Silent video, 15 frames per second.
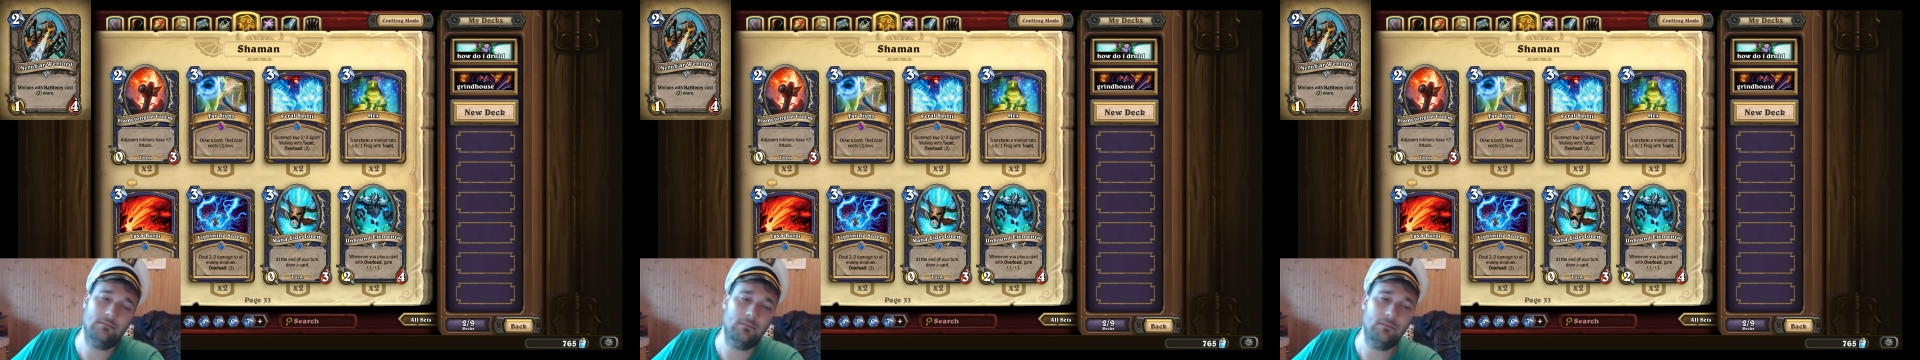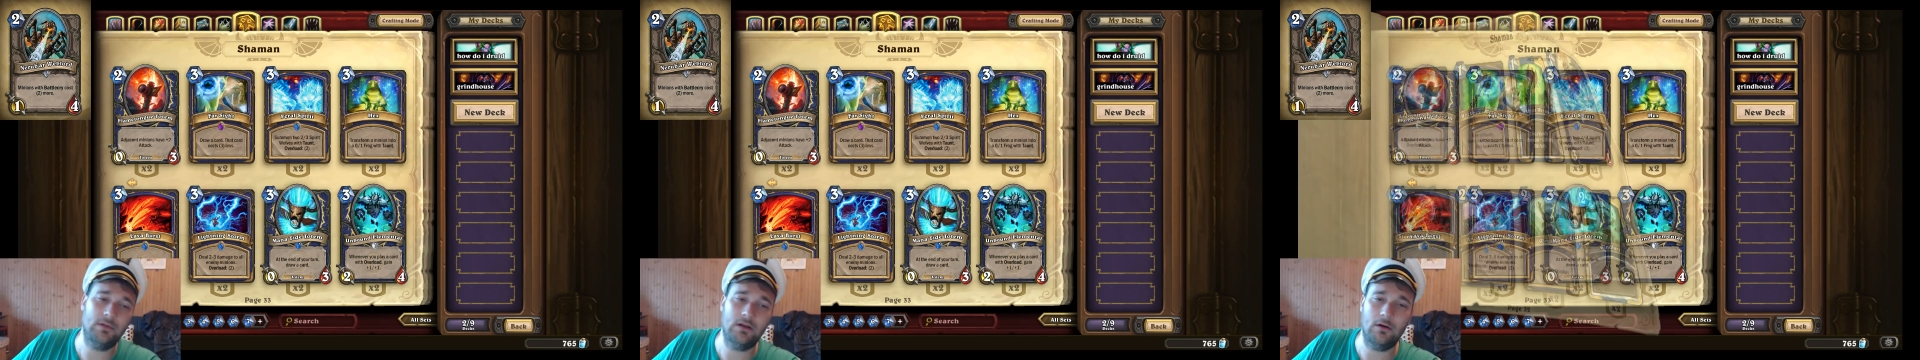
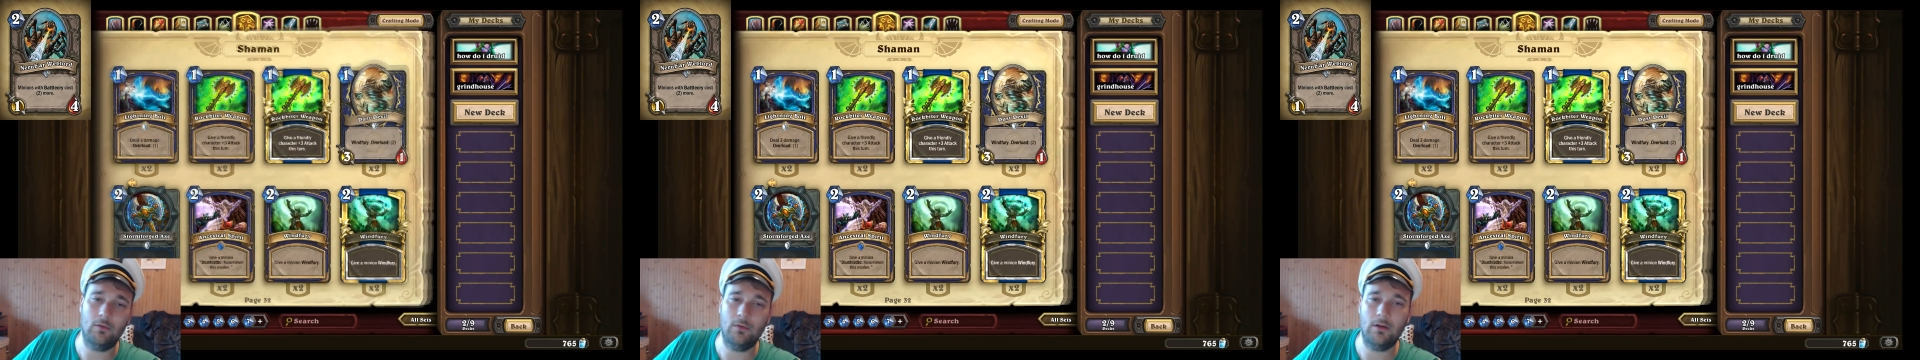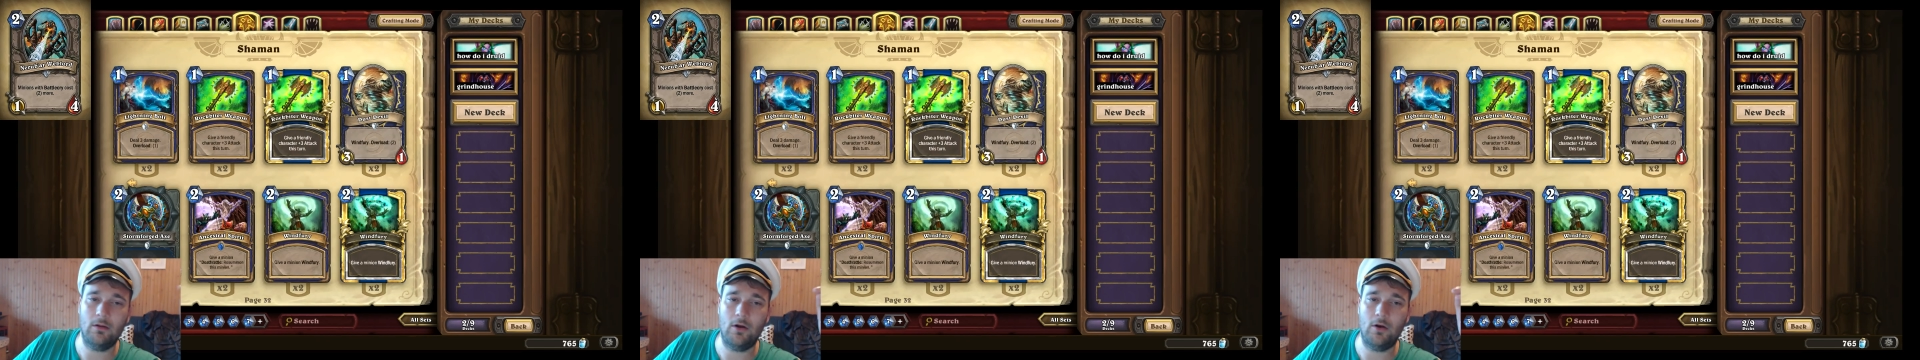you know,
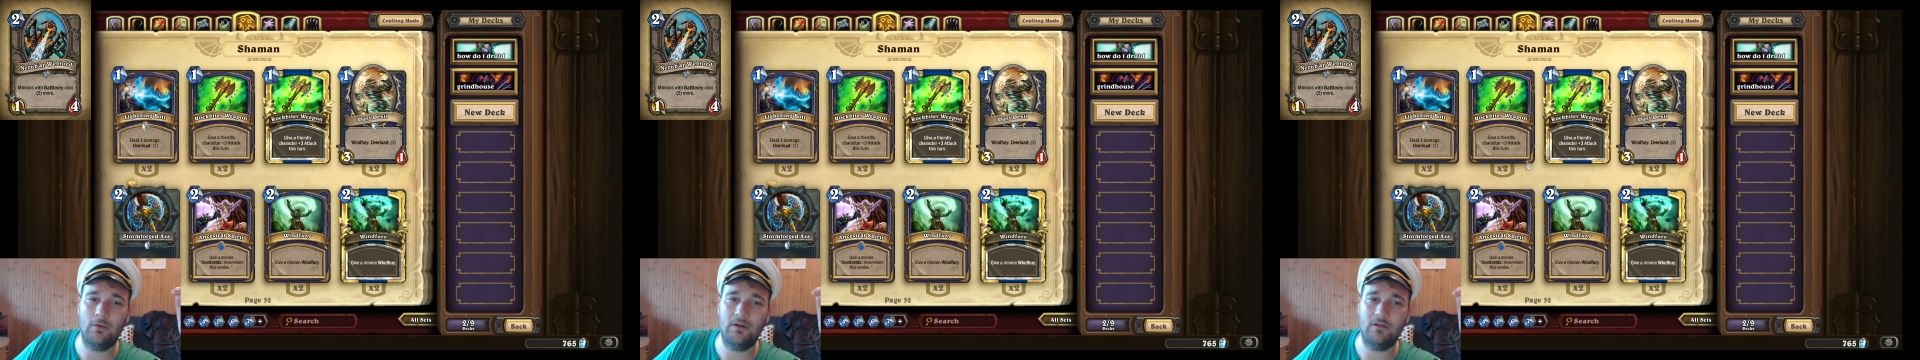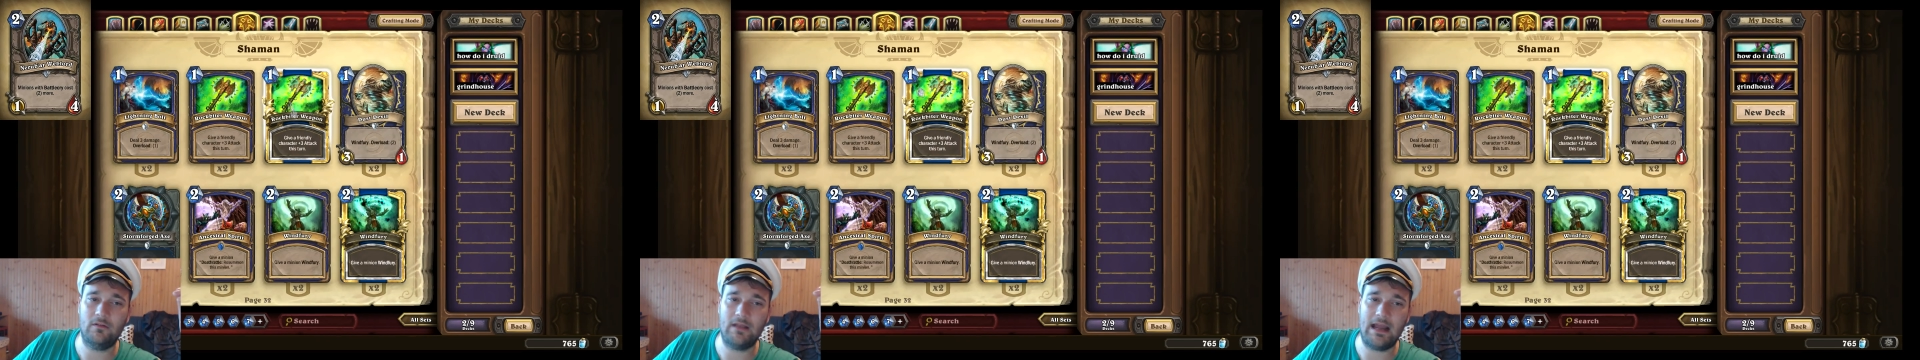will
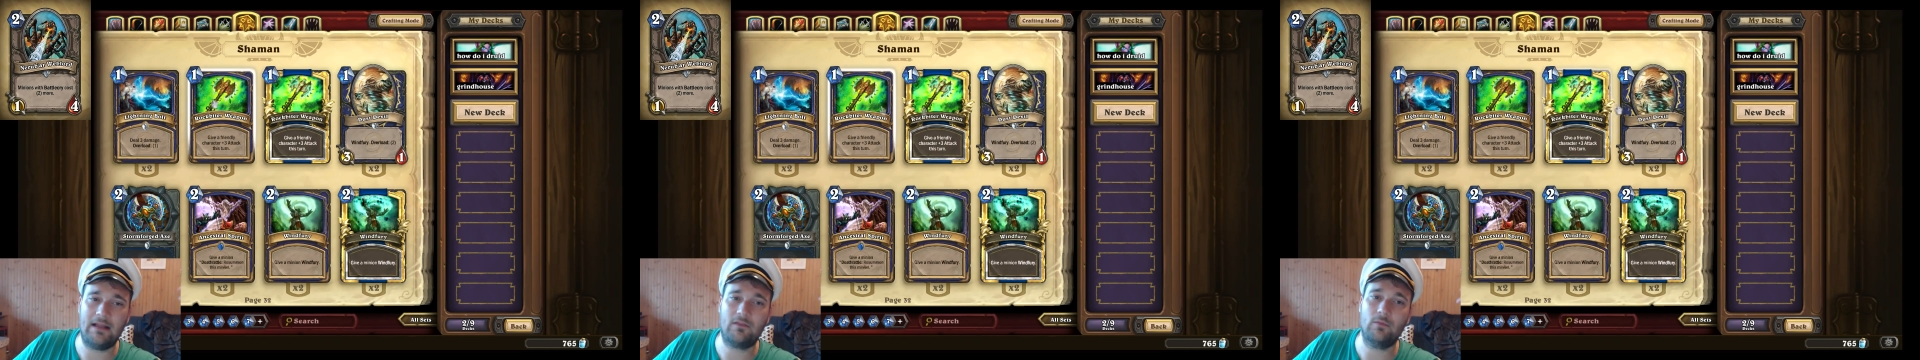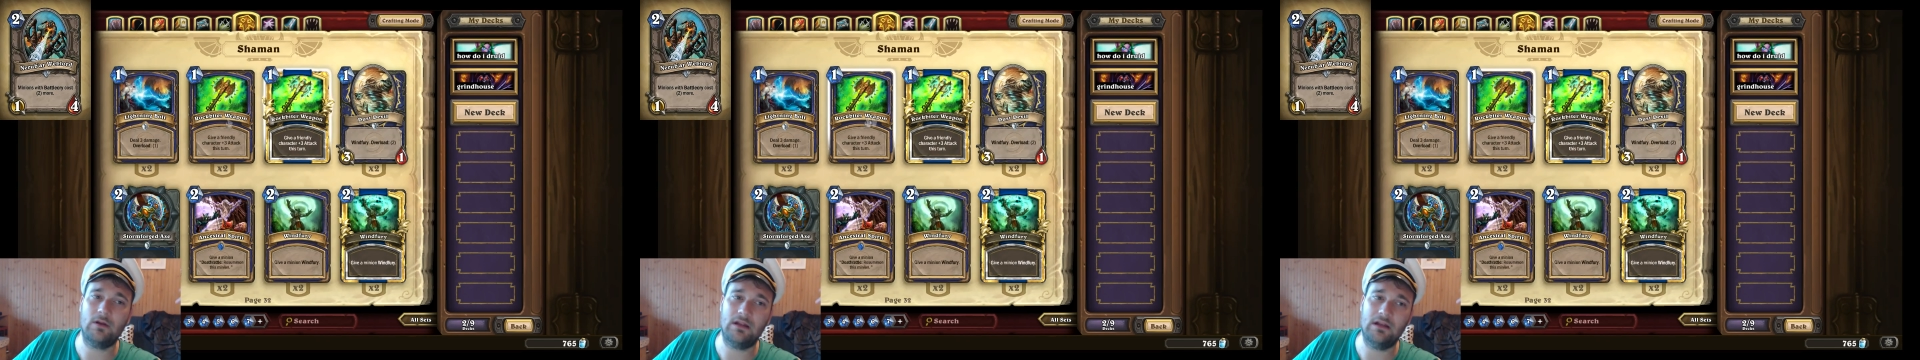always,
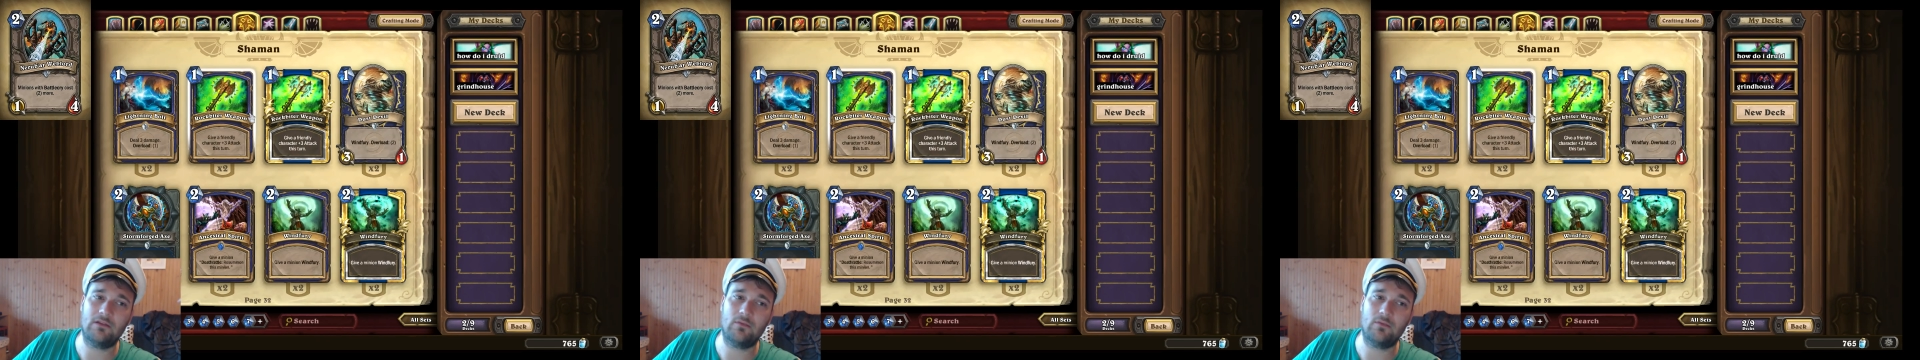that's what gets